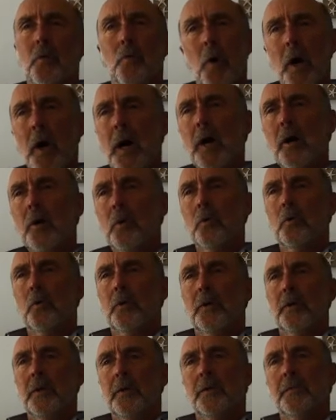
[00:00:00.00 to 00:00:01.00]
Wow,
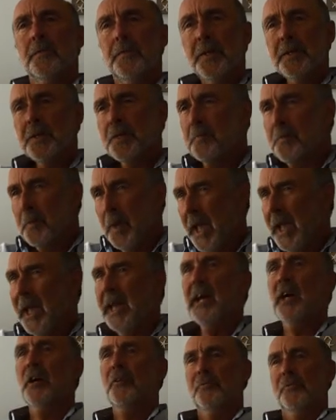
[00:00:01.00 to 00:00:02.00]
that's a
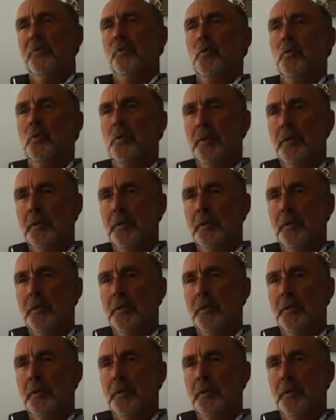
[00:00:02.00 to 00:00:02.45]
powerful